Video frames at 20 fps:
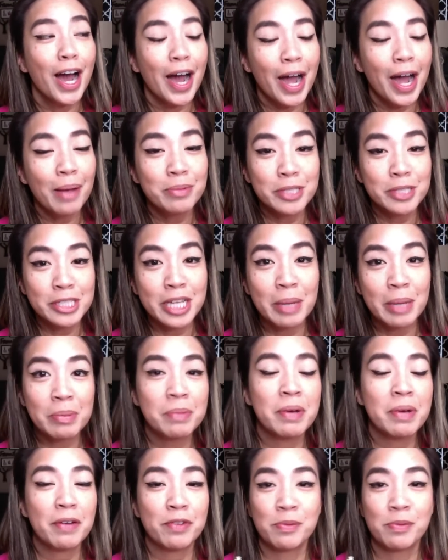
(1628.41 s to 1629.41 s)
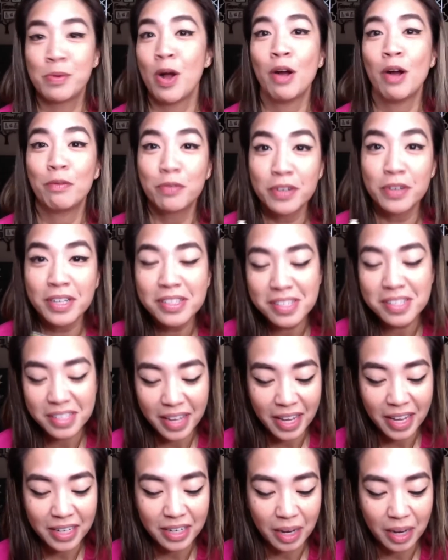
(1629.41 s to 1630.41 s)
I'm just coming back from conference
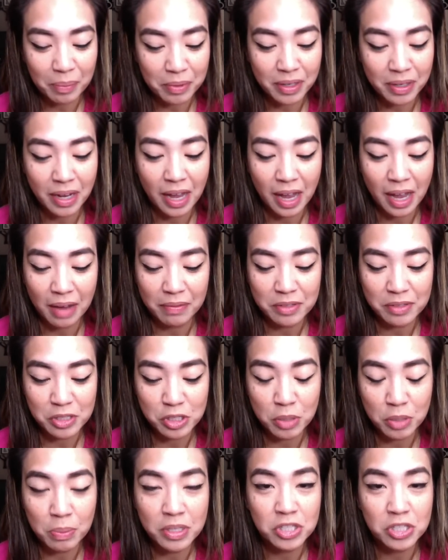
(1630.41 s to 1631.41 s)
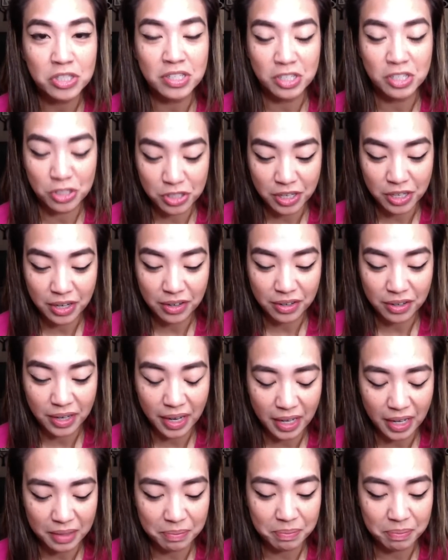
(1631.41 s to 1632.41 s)
and I'm going to have so much to share
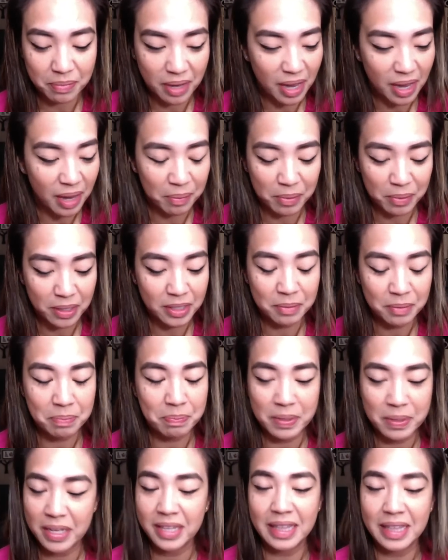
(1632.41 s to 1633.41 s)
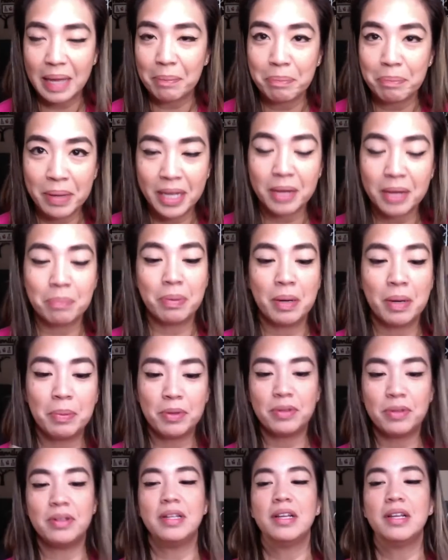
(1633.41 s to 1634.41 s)
and I'm going to be in that pink
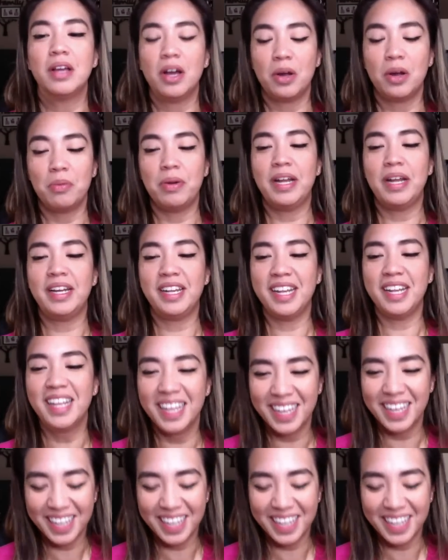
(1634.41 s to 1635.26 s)
bubble already.